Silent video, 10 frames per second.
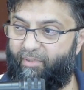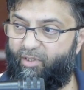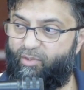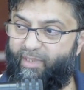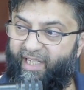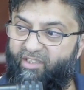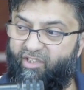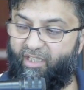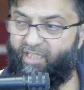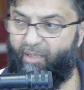Because when
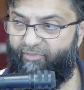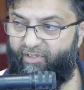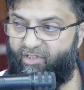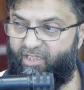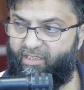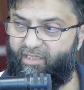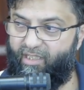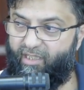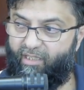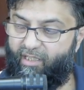Isha time finishes,
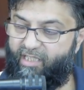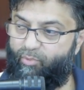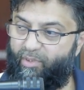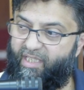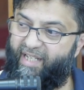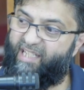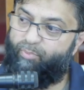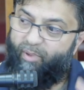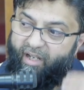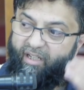is when the
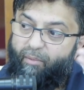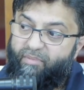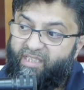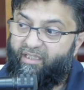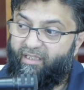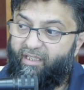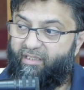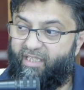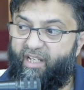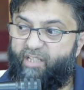next prayer comes in.
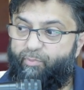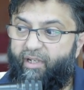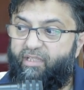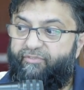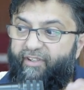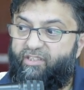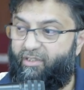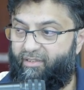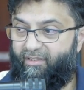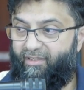The next prayer is Fajr.